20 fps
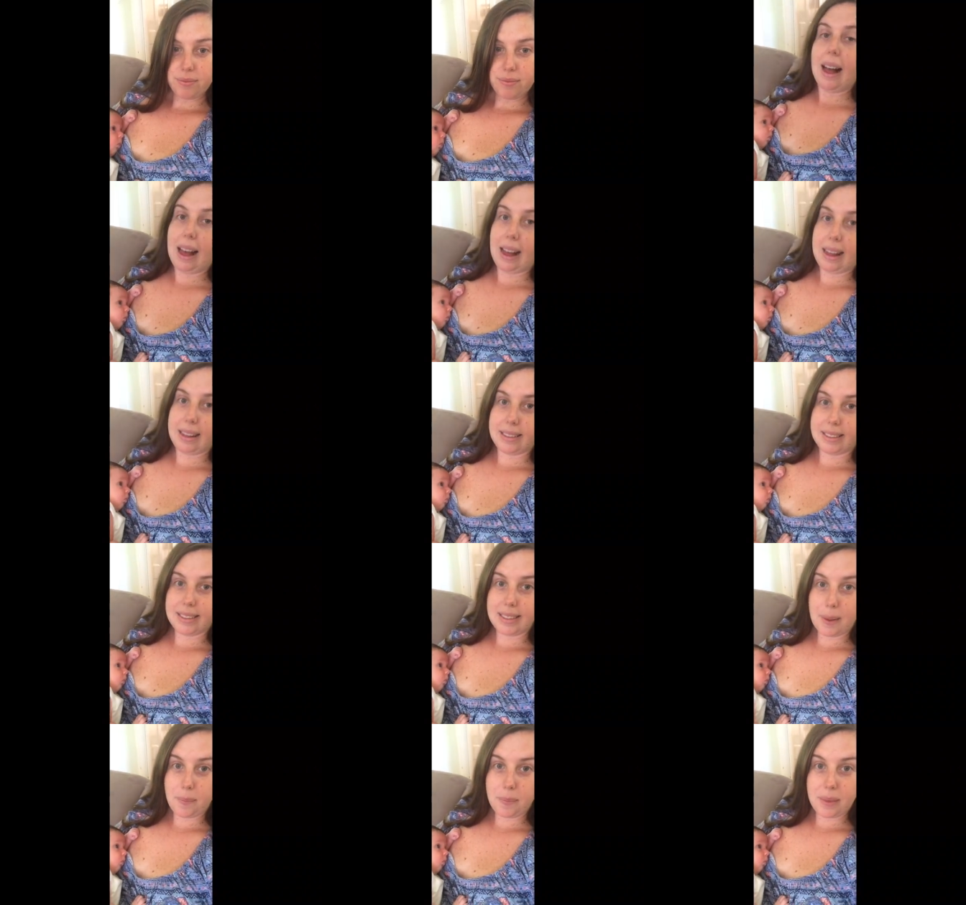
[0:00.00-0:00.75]
and
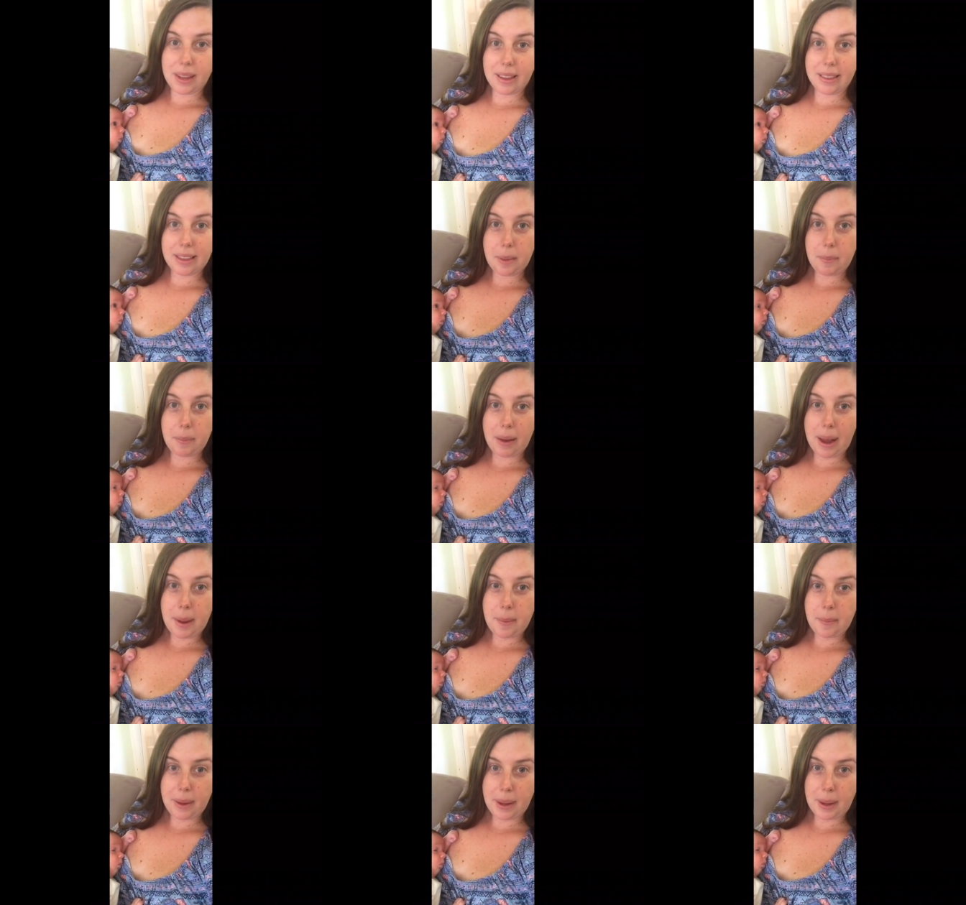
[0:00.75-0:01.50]
something that
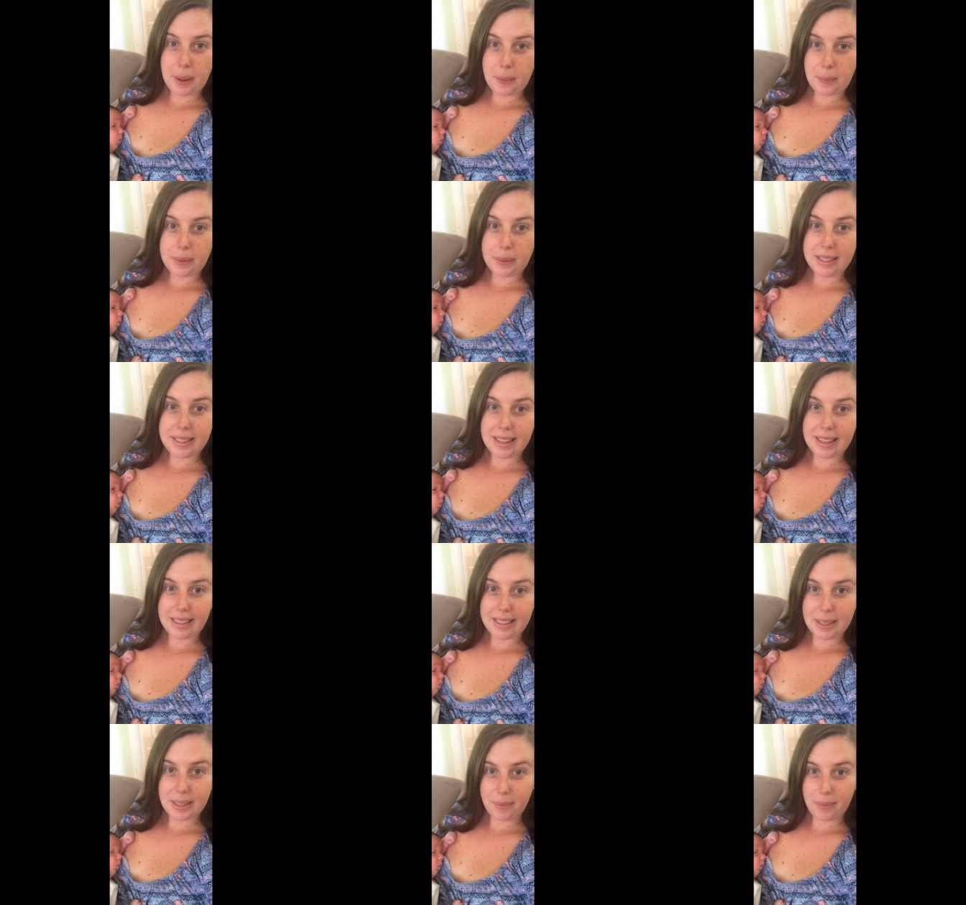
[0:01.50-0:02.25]
my mum
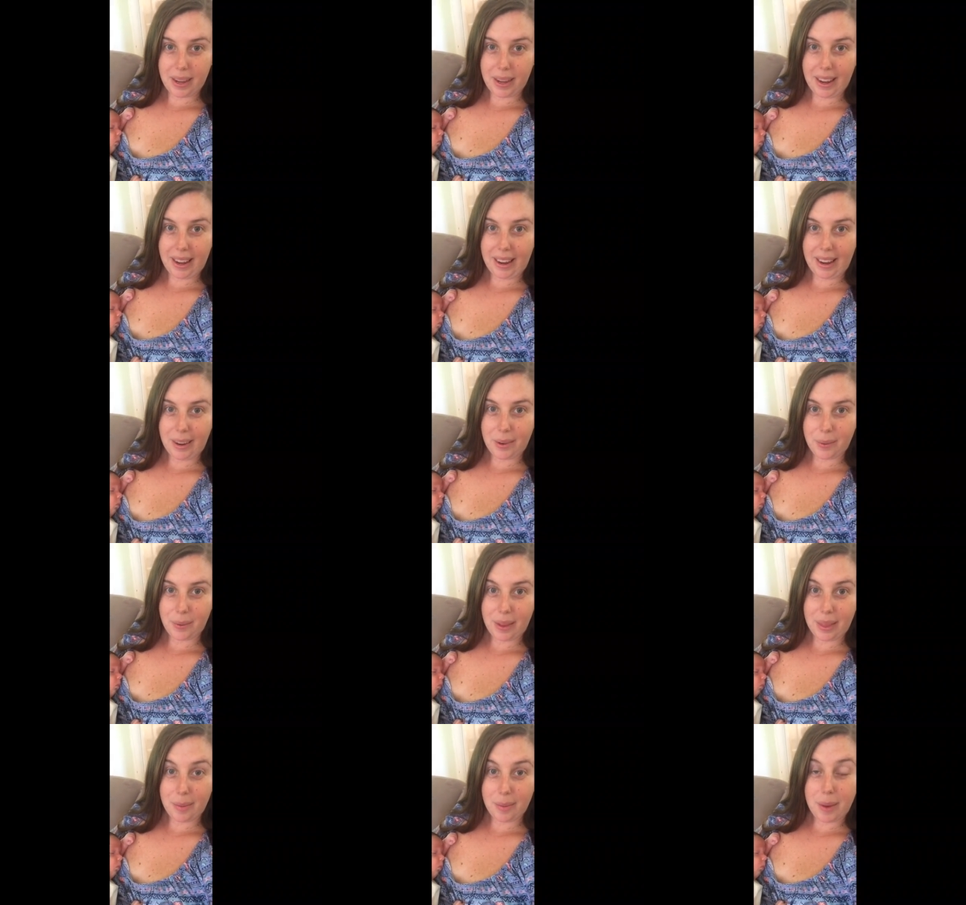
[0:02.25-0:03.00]
said to me
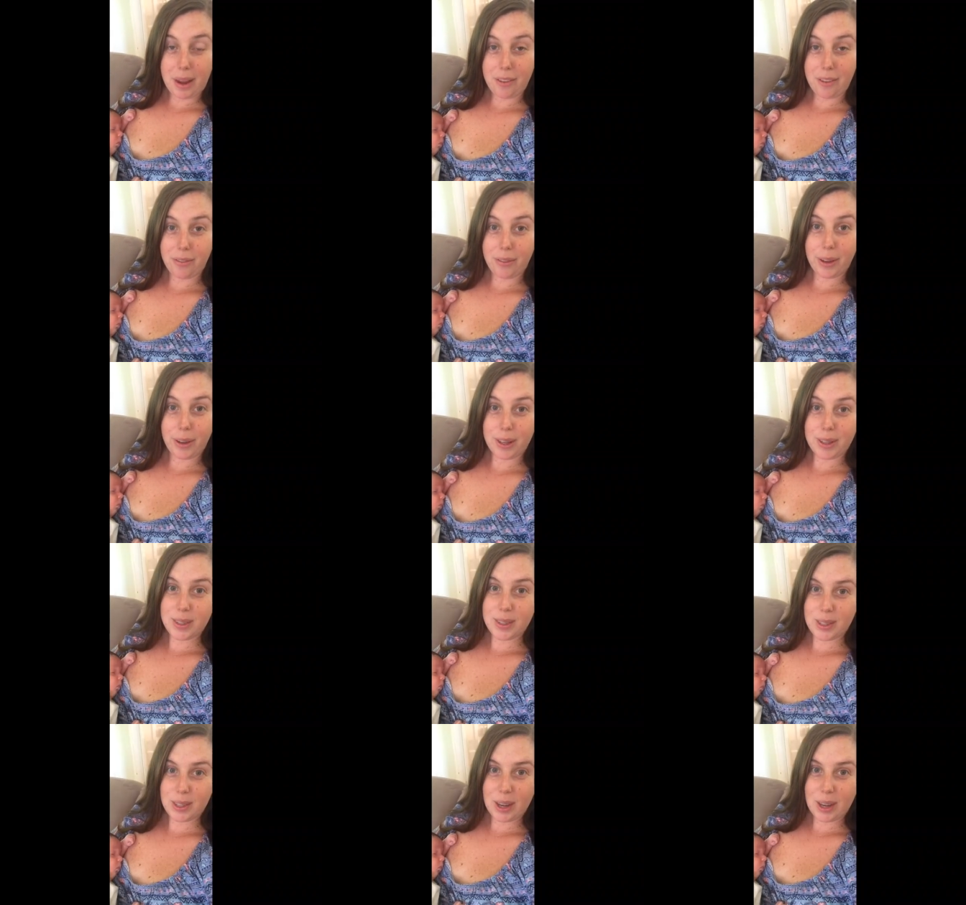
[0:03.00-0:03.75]
with my
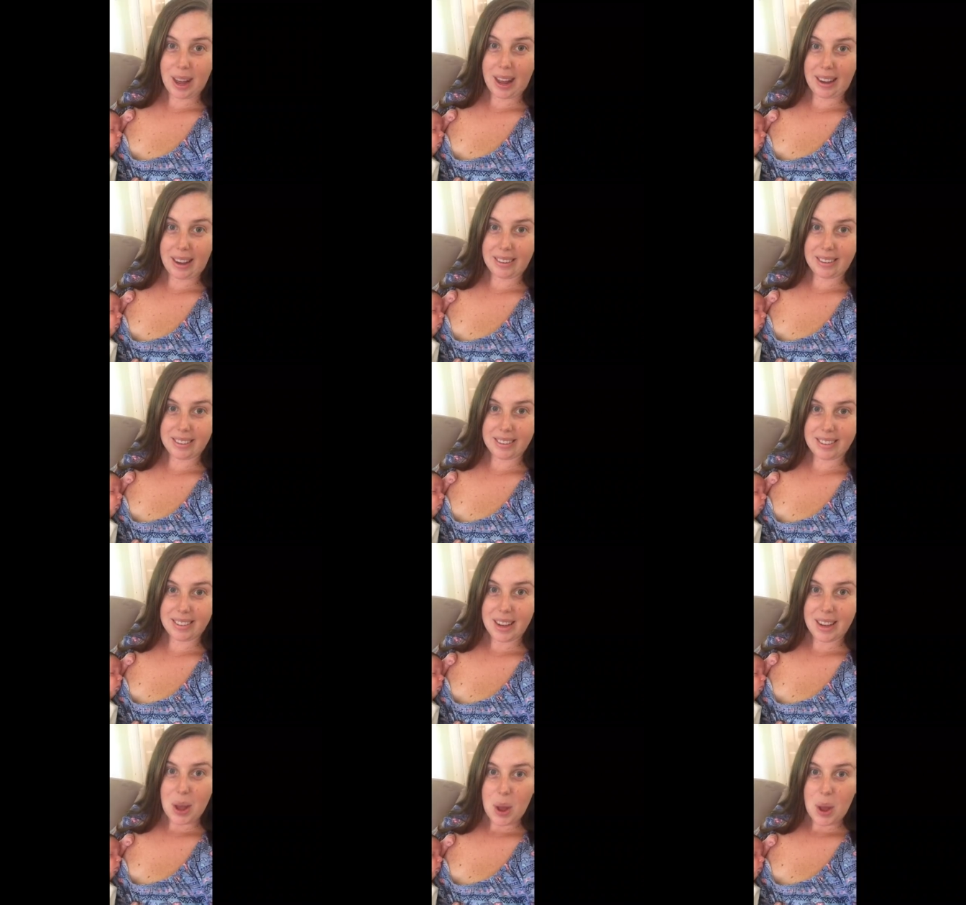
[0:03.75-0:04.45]
first child